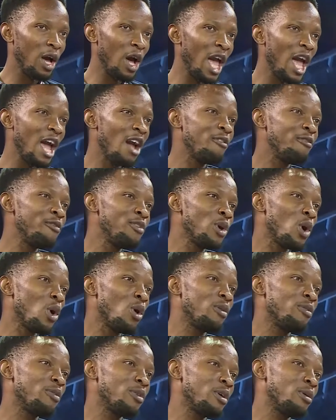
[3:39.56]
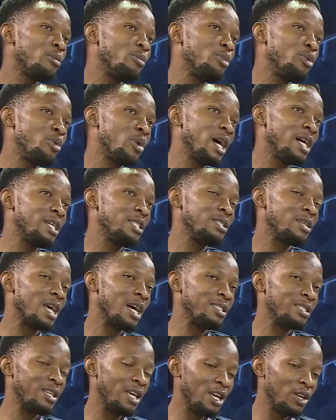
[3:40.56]
every other brand,
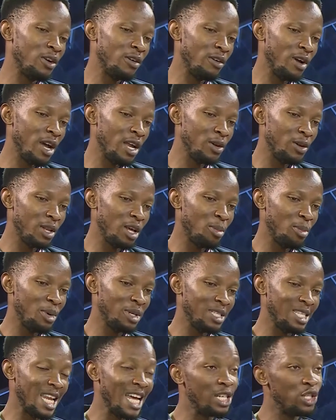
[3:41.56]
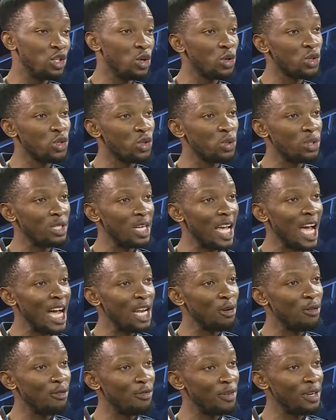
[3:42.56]
as in any other person that does the kind
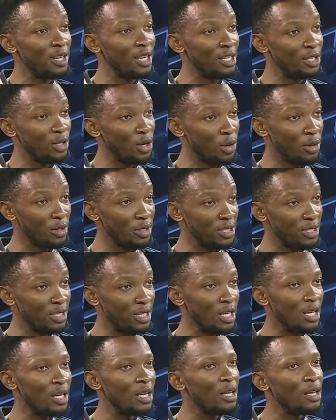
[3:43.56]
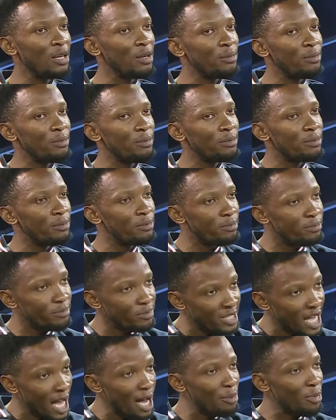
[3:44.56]
of thing he does,
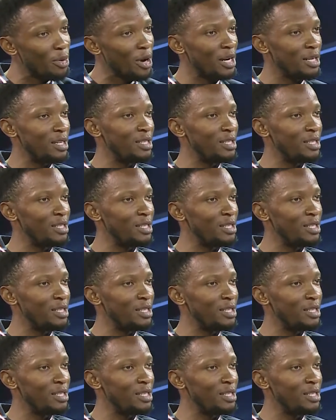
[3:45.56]
that brand,